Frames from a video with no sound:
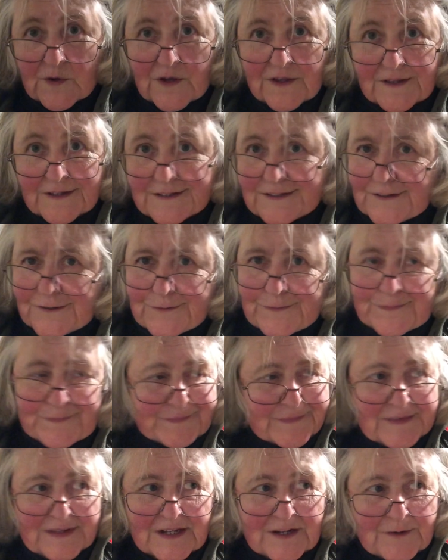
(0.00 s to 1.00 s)
alcoholic. So,
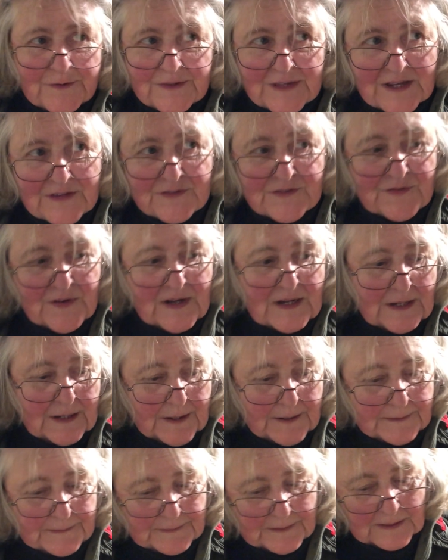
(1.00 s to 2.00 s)
you know, life's funny.
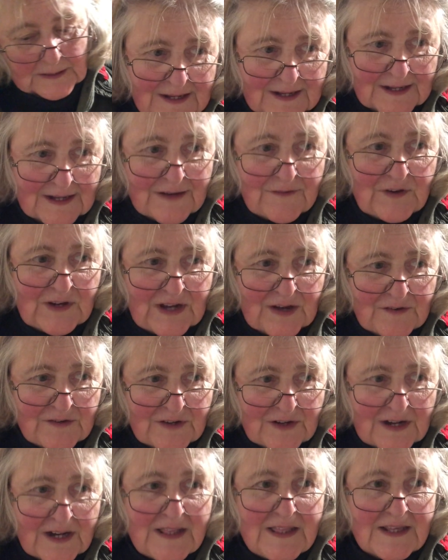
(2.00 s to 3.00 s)
Eh? Like, you never count
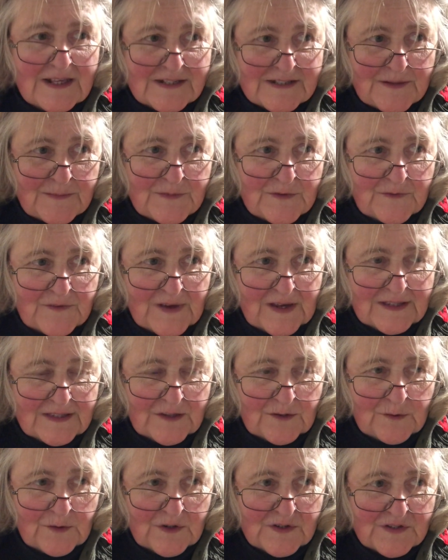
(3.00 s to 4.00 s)
on anything except the fact
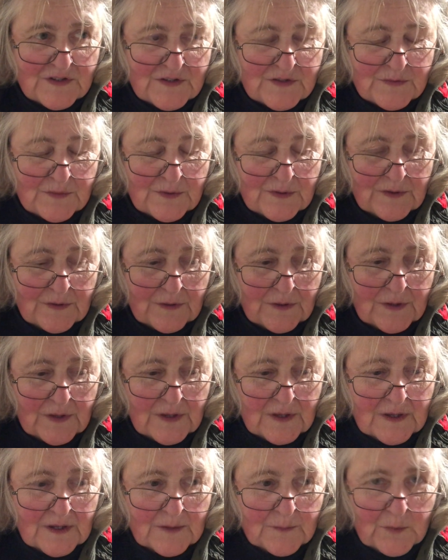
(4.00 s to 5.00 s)
that horses will
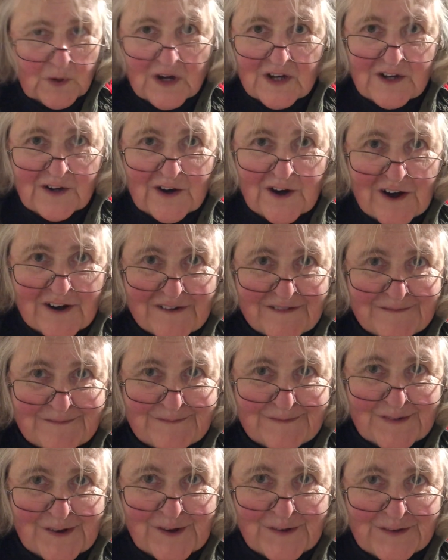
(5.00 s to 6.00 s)
break your heart
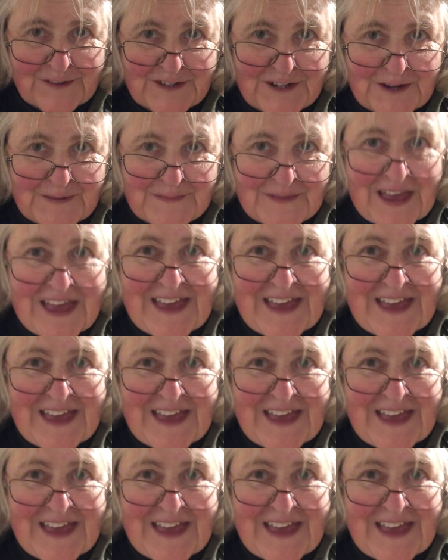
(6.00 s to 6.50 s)
all the time.